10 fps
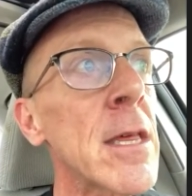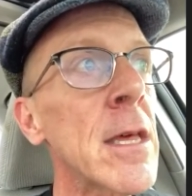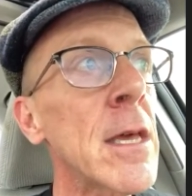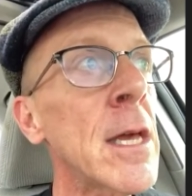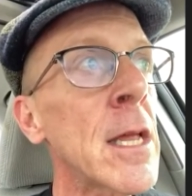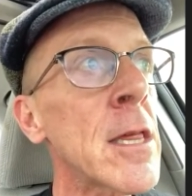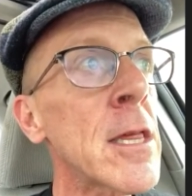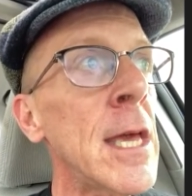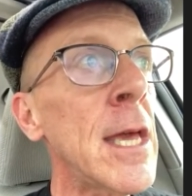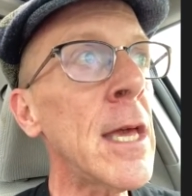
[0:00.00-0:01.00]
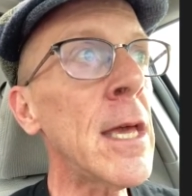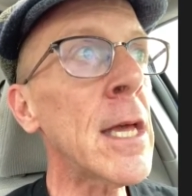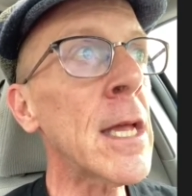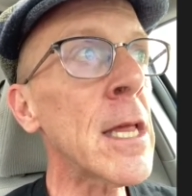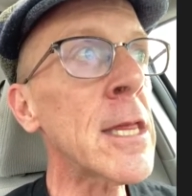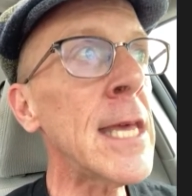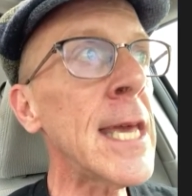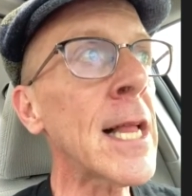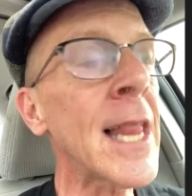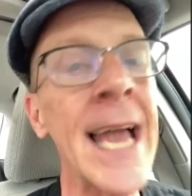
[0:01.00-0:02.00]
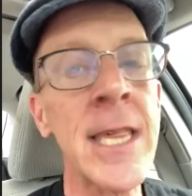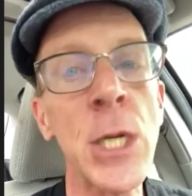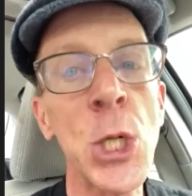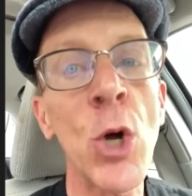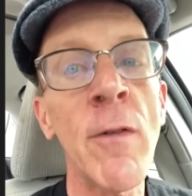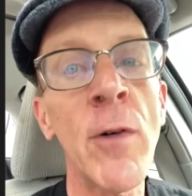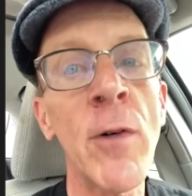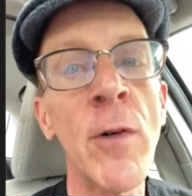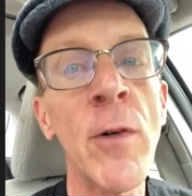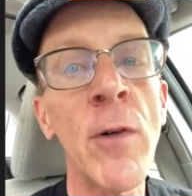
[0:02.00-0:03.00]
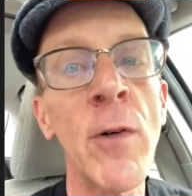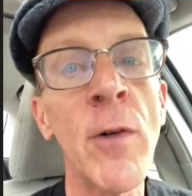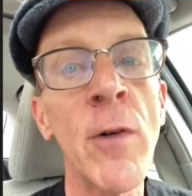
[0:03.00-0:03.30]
the classic show of all time.